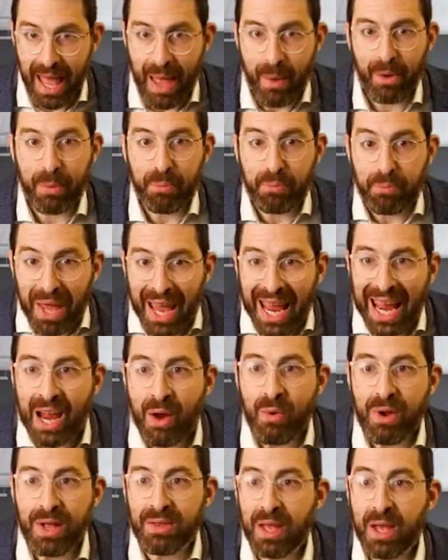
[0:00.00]
And when a
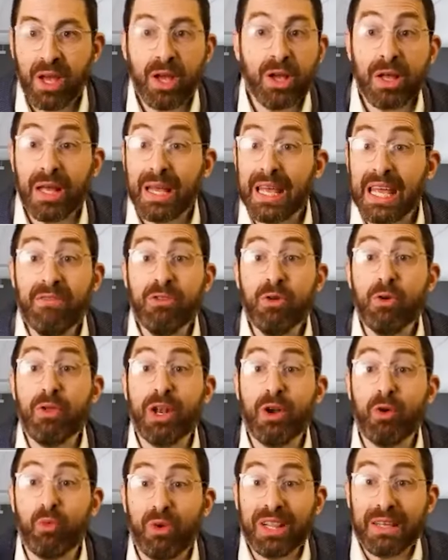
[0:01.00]
parent even though
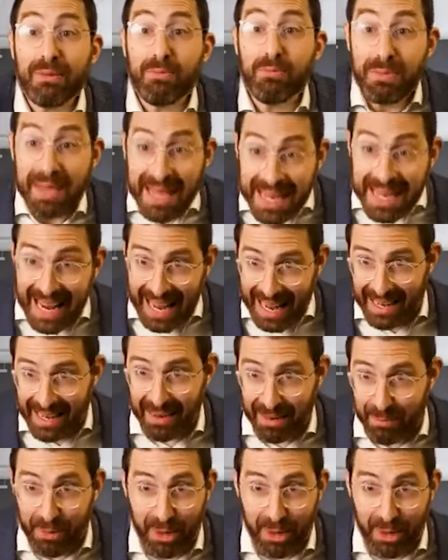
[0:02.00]
they don't really mean it